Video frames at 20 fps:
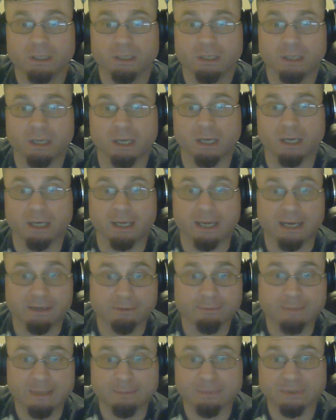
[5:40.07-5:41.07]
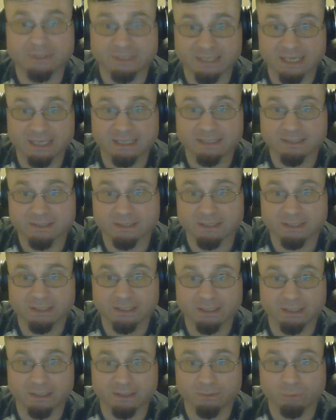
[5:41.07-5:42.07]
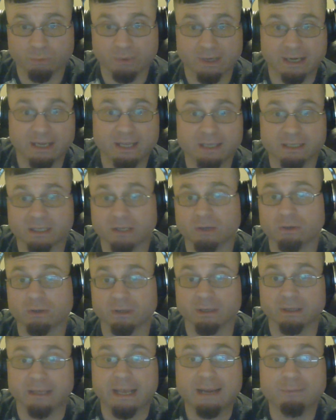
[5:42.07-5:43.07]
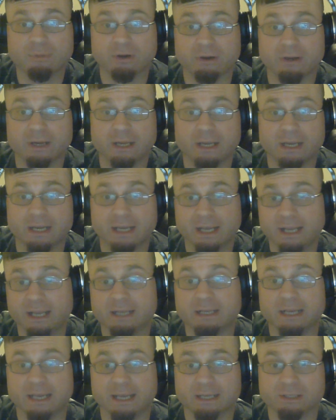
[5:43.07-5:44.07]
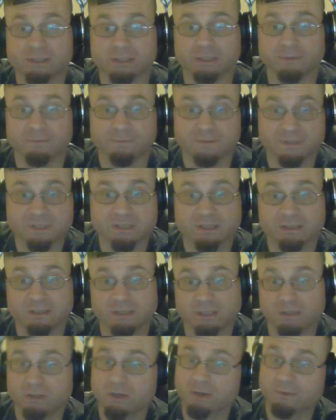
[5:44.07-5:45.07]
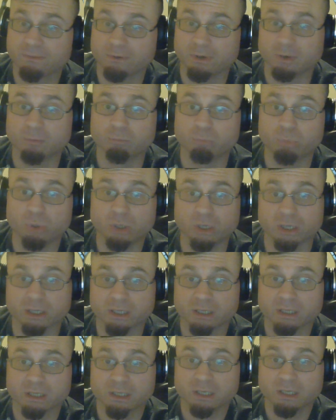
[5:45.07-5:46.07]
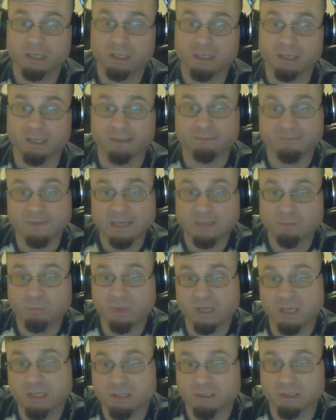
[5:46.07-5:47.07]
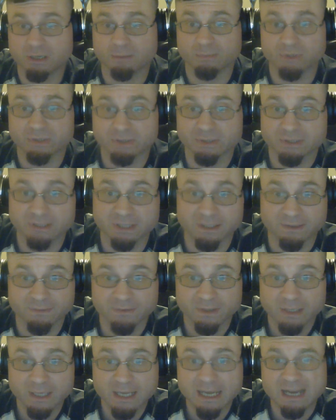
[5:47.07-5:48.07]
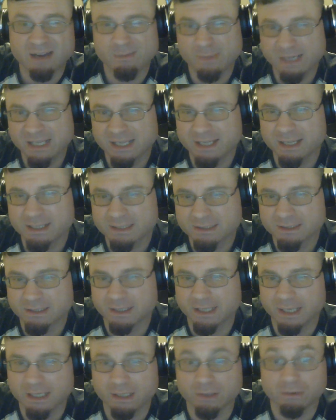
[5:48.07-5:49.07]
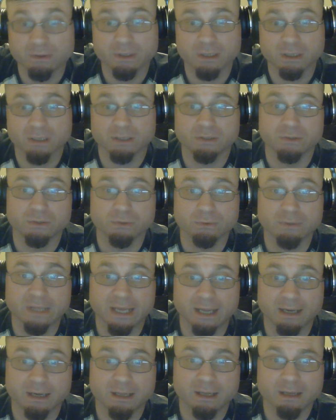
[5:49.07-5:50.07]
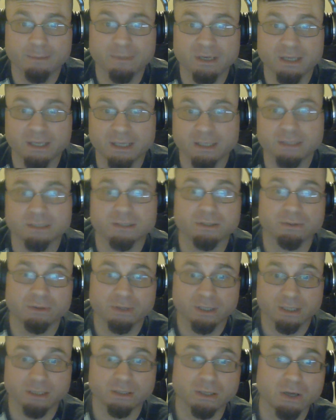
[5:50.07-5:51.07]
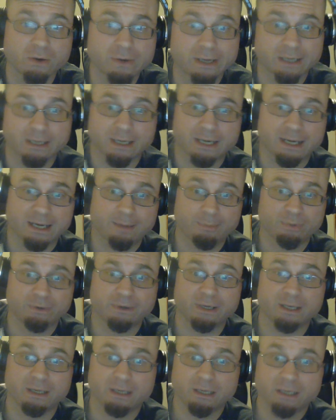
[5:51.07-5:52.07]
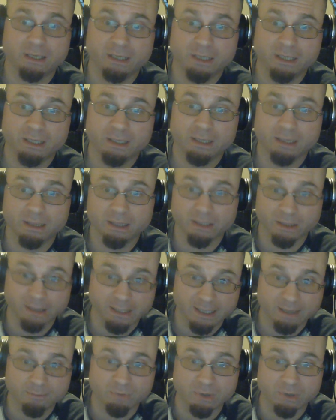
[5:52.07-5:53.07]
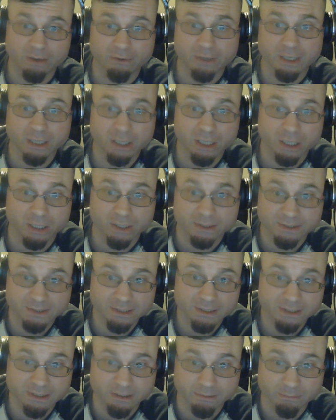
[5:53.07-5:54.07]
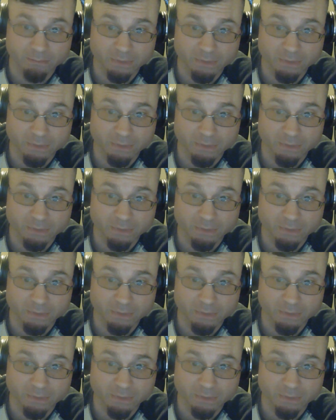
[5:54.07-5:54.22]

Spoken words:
I remember days where I had to go to the library and I had to actually physically look for a book and find page numbers and stuff. How many kids today do you think can do that? How many kids do you think know how to operate the library card system?